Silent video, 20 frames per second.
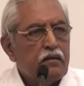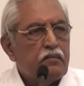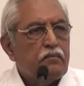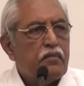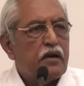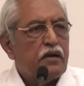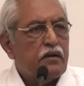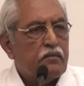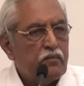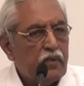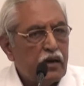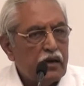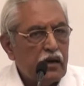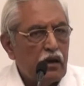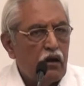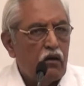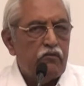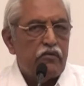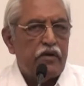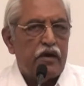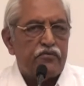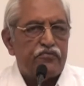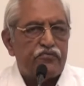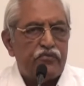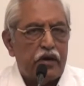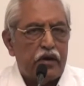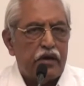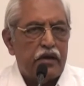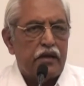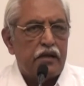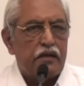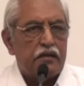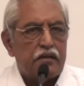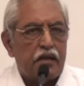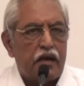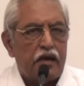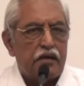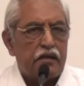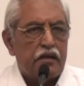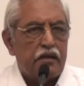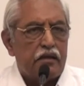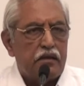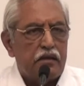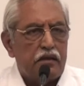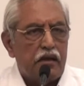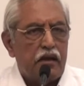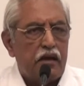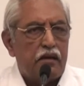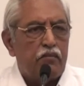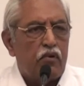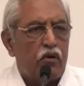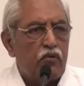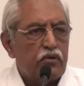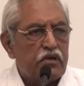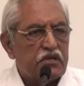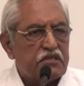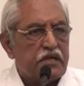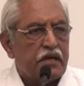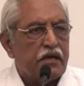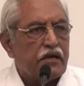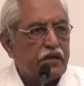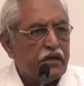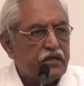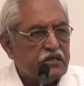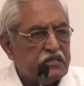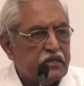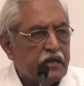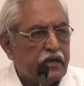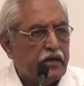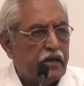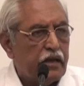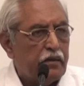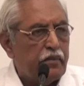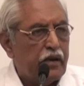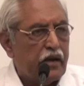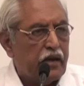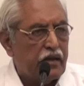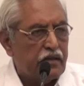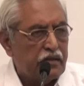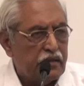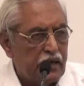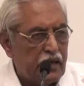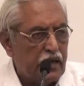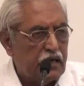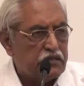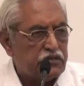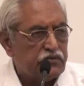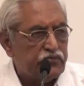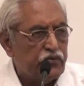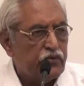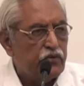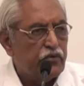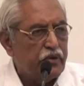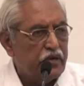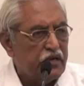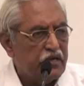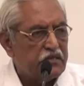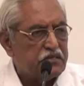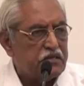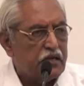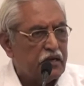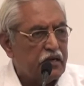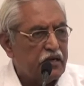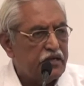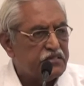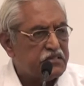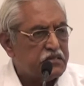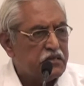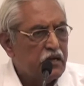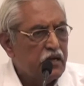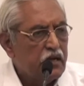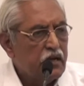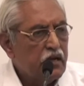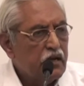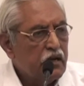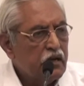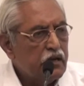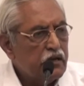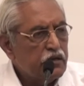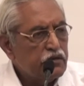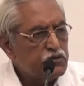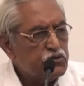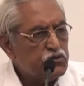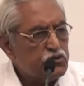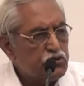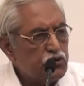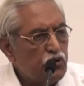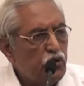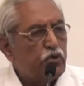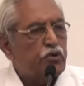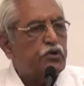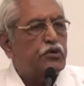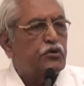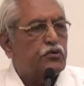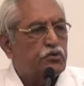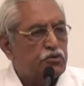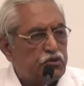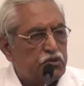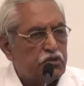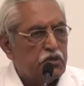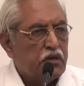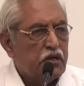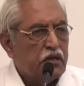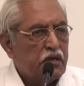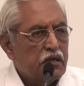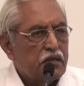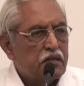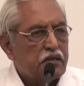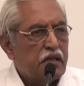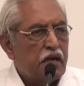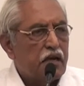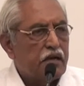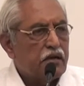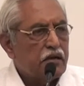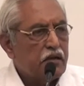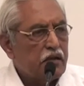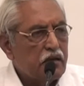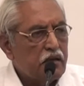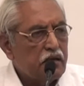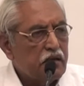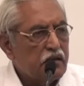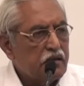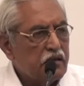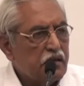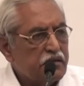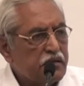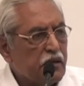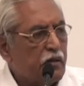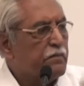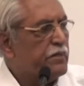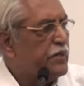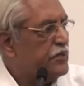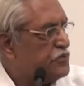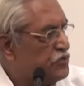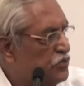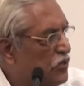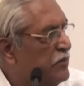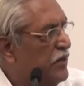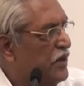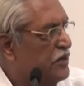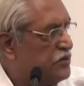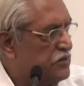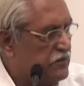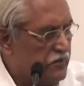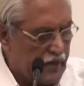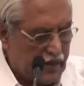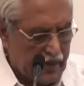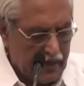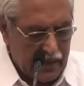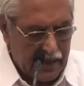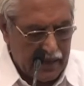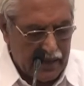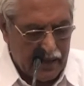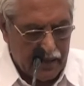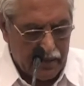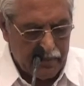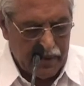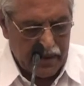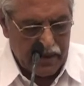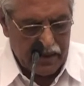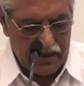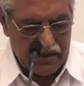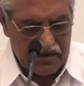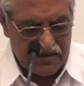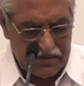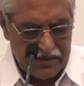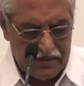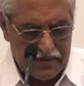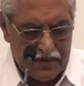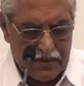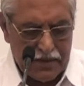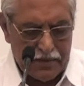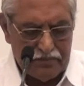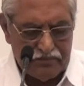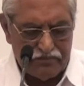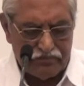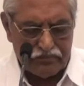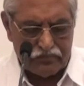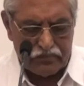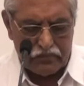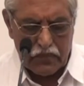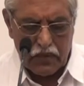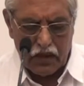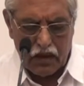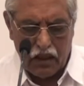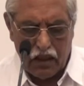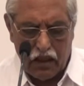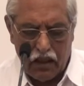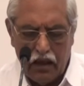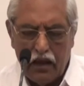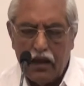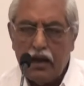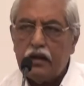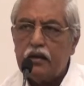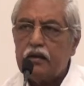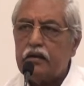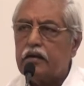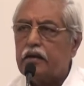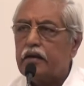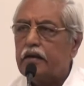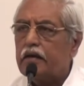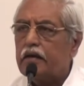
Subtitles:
But now we are finding that the amount is increasing day by day. In the last few years at least, it is so huge that the jump is so much, very alarming, etc. And